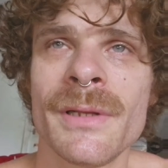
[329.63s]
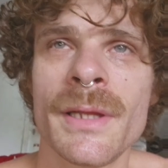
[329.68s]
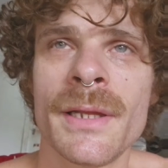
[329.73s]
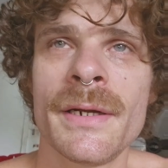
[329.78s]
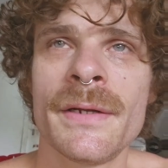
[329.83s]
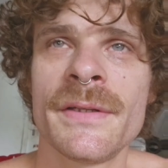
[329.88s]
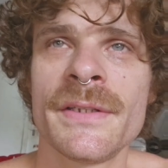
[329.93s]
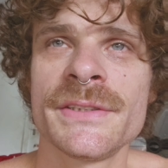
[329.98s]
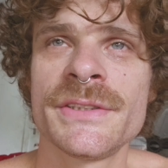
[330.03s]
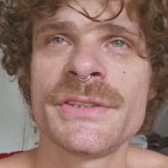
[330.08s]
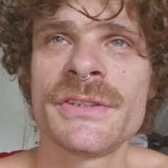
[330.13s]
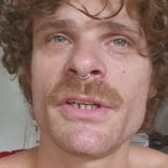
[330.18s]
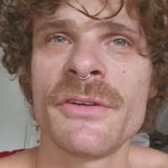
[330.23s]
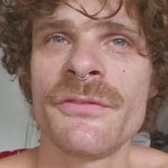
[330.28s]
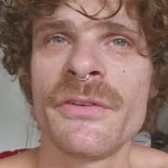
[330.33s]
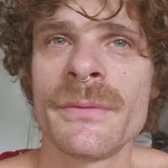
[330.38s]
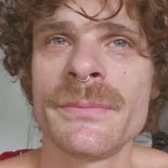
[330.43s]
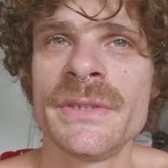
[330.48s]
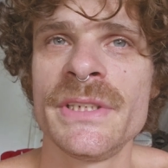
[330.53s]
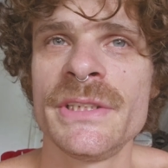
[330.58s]
A lot of this
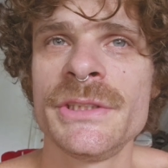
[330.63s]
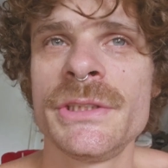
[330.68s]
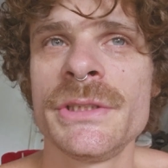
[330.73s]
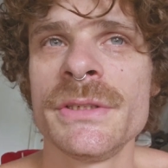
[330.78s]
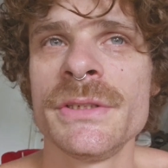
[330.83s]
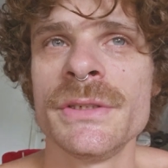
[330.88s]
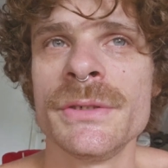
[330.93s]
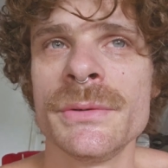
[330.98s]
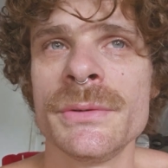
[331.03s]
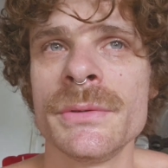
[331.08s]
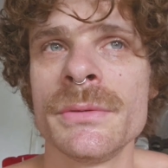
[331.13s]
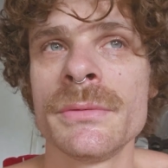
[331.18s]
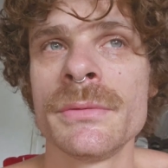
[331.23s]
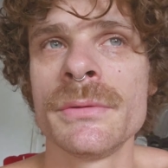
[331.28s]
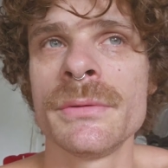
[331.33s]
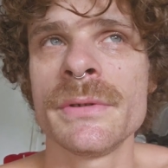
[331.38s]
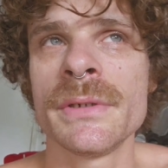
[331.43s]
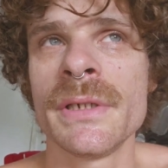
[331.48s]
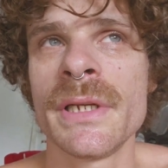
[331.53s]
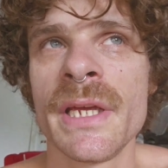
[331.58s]
stuff I'm teaching you
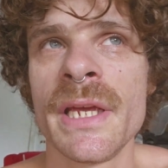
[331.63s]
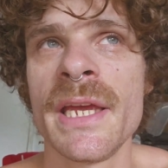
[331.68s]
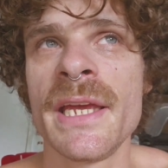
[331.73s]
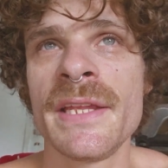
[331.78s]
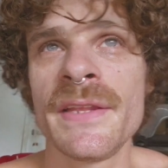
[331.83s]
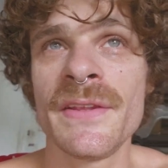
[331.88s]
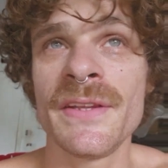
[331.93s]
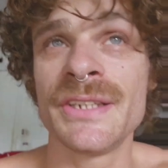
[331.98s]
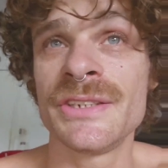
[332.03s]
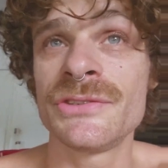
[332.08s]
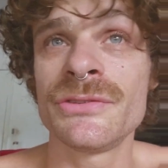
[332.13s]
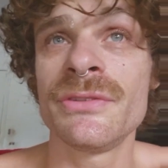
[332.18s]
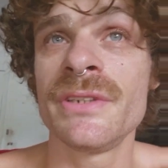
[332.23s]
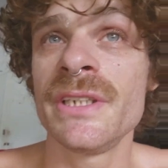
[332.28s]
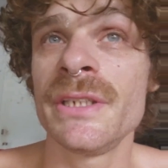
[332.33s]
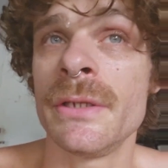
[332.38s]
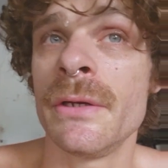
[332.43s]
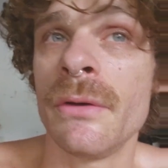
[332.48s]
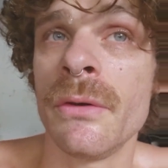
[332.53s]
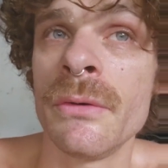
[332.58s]
in this
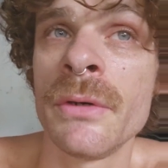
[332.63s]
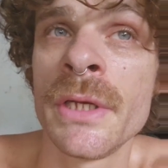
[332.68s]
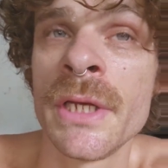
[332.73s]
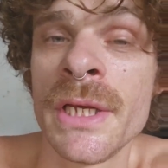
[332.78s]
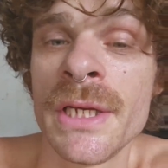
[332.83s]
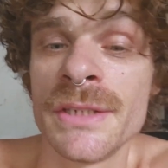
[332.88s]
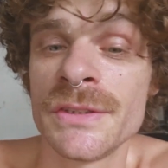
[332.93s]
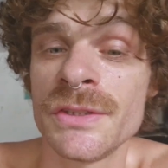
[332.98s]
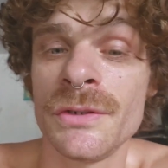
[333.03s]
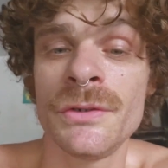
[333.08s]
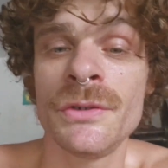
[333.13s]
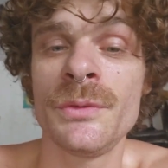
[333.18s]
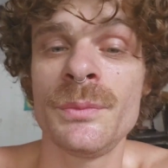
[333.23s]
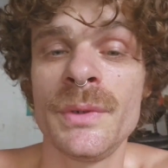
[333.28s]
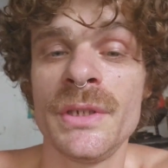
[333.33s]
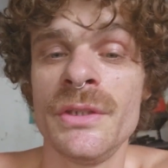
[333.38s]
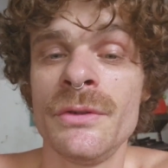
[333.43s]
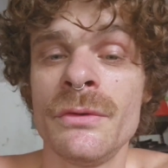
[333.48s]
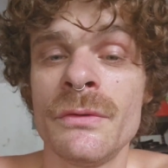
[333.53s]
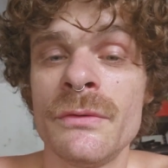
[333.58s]
video is going to
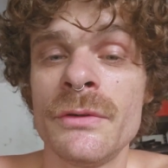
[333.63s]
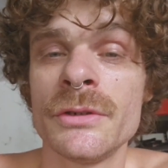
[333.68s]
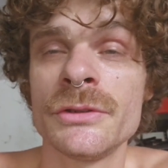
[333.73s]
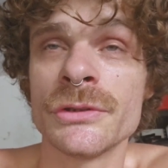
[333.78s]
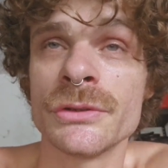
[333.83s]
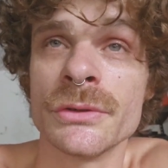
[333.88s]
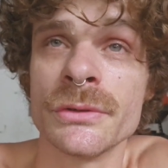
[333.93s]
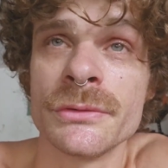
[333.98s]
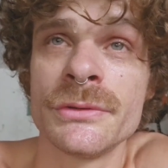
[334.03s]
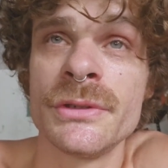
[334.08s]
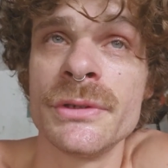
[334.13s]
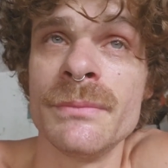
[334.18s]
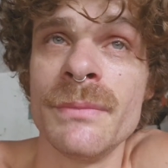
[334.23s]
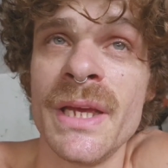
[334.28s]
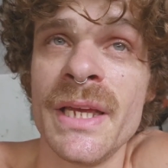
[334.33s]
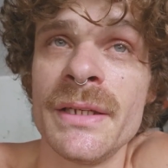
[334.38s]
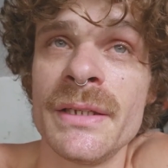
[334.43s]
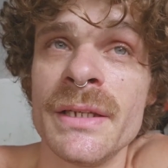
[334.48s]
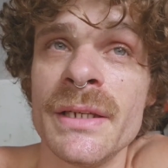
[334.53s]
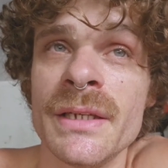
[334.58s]
be universal to
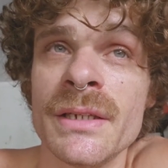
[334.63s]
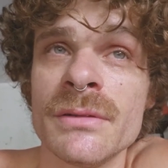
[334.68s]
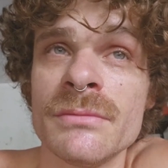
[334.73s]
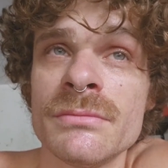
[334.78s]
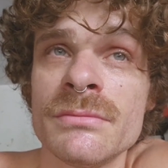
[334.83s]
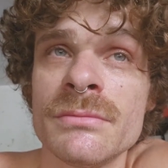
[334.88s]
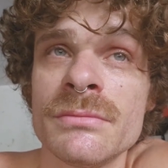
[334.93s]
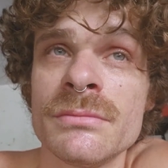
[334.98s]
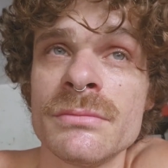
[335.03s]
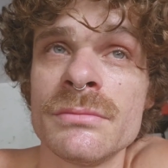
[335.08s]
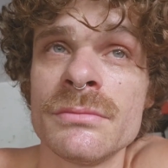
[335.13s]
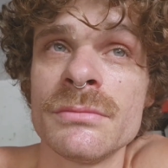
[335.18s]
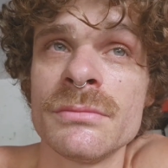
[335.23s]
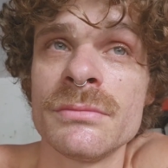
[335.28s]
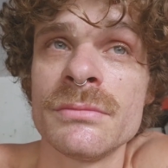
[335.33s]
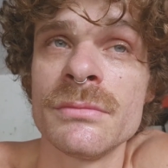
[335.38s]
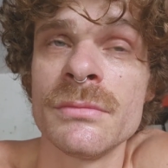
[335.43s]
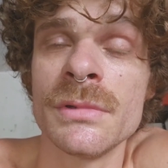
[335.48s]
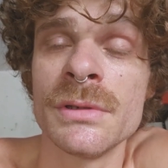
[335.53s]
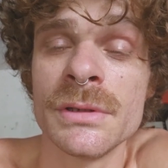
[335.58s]
making,
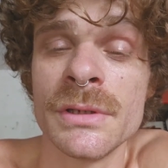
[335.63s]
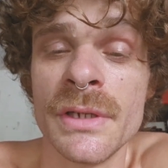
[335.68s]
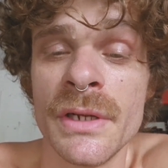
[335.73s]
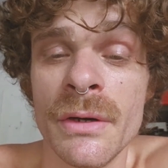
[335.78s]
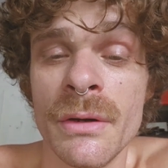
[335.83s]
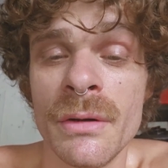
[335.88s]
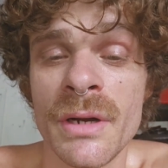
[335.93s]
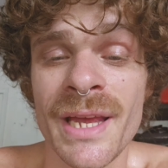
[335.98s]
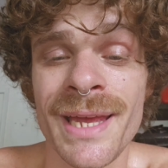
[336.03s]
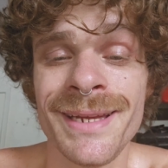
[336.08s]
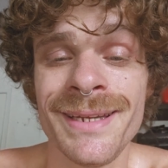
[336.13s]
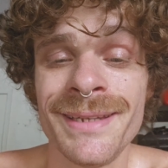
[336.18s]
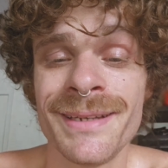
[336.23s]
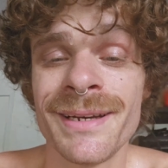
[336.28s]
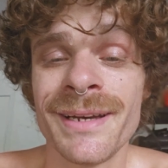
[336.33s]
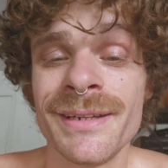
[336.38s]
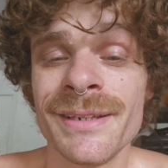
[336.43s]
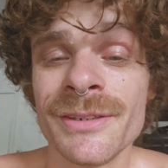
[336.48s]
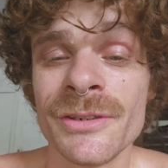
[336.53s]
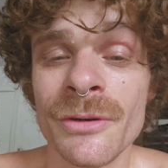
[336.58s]
any
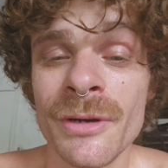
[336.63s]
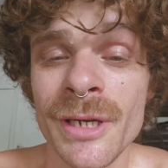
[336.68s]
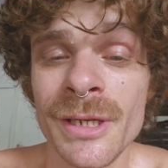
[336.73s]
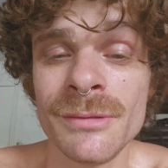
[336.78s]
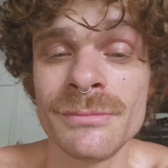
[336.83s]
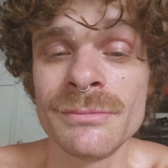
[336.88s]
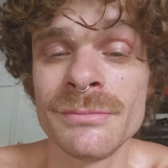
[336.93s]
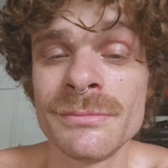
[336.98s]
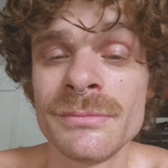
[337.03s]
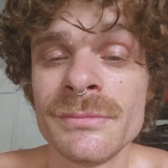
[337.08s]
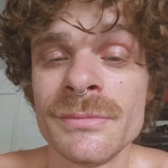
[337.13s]
kind of grain.